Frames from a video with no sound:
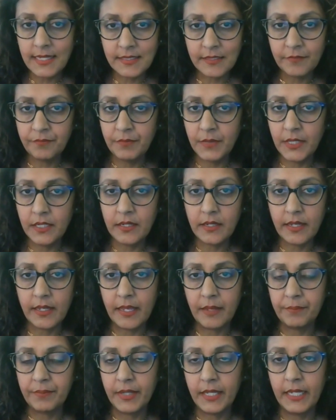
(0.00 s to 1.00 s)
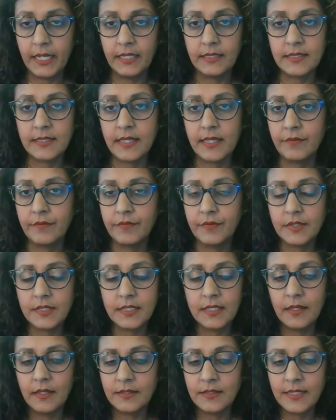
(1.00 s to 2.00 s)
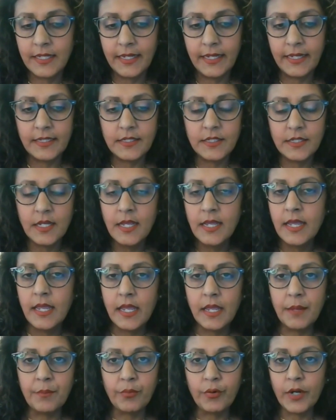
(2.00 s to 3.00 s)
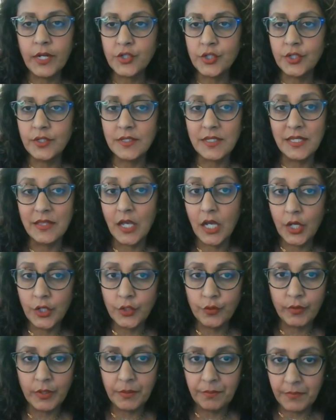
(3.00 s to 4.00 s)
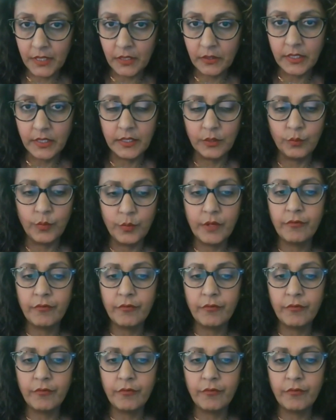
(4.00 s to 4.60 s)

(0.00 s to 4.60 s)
massive media campaigns that have attained impressions in the 100 million.